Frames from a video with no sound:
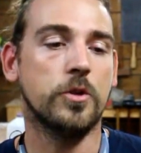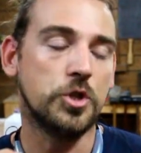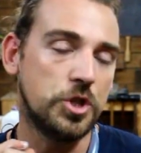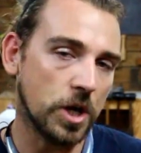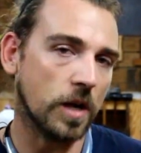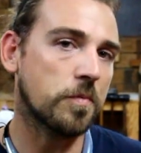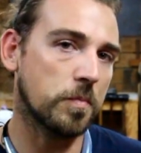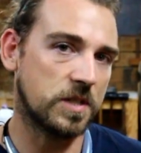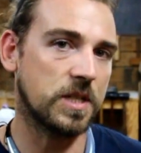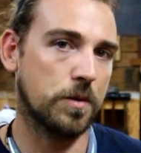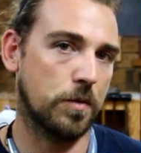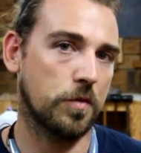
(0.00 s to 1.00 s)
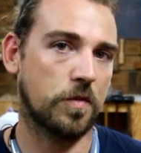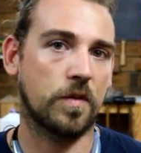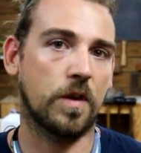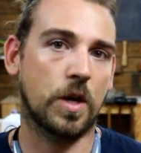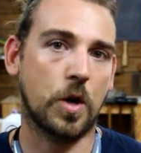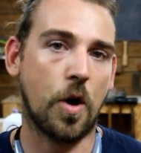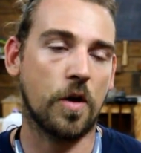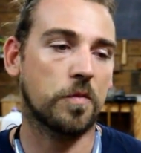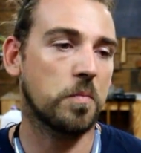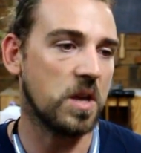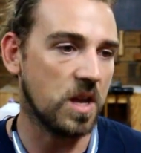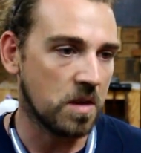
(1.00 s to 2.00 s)
just materials is going to cost
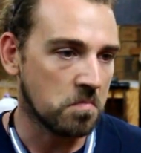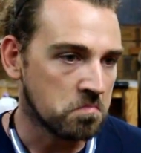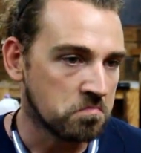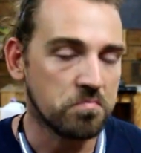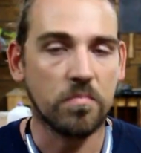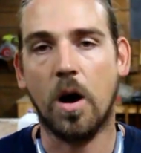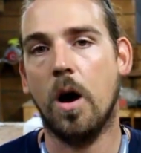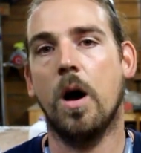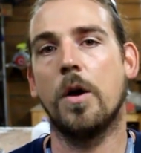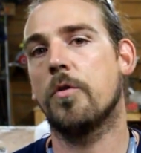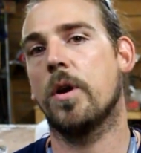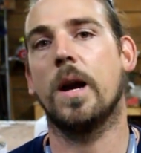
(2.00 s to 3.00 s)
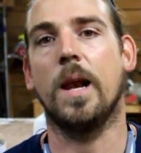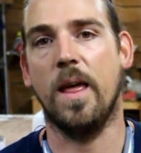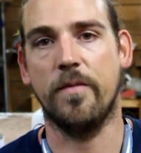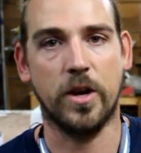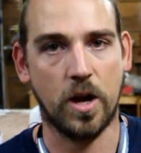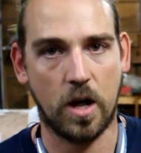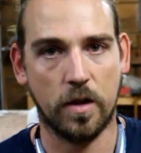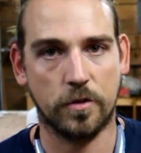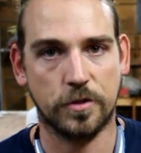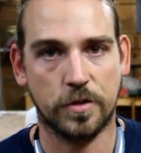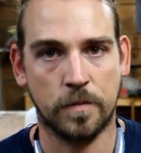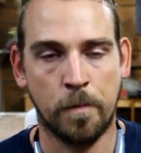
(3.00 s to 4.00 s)
me
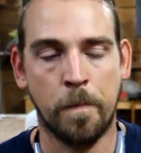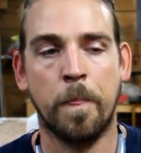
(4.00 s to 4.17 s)
$111.